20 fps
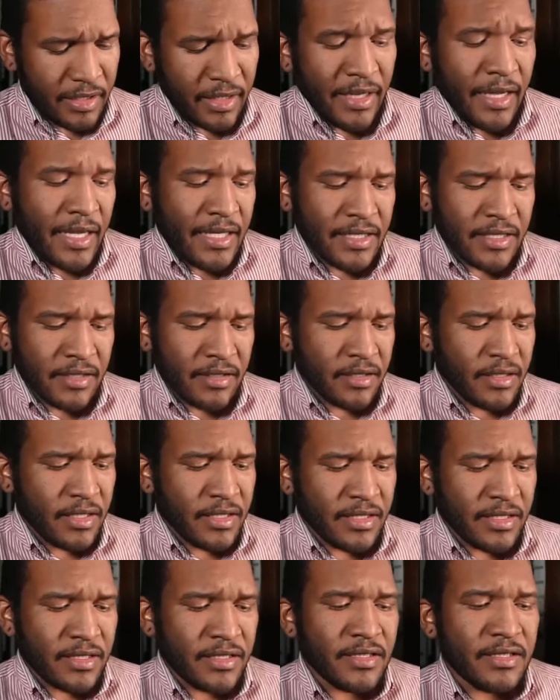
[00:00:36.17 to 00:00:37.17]
as
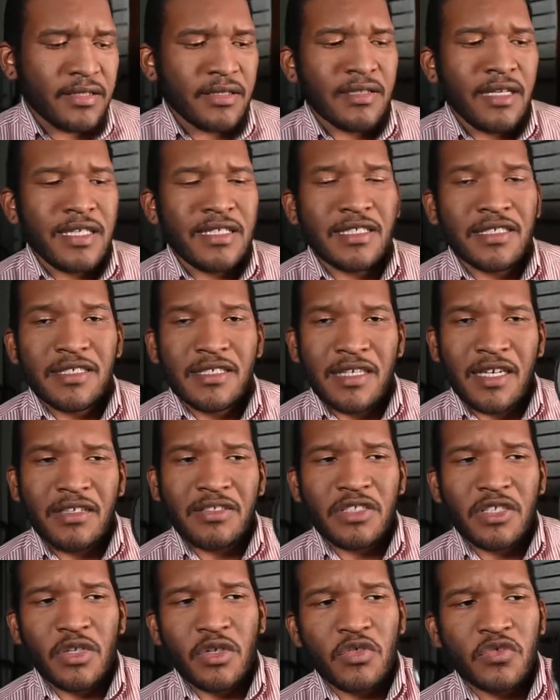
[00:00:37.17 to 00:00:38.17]
it sounds,
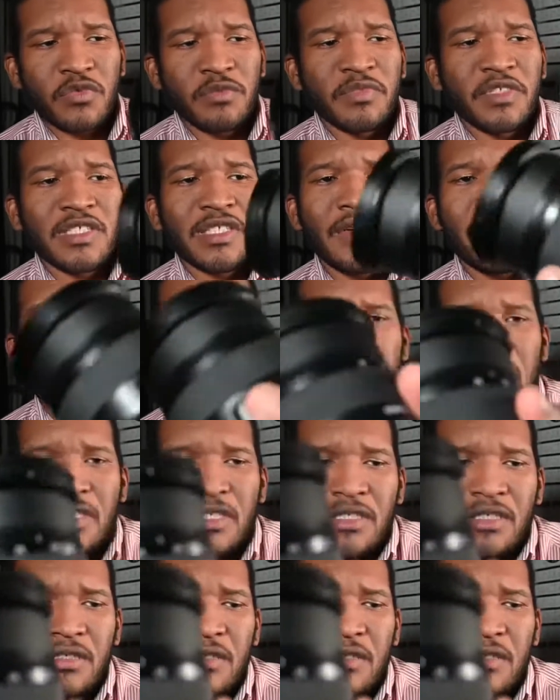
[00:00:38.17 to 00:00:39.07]
it goes from 17.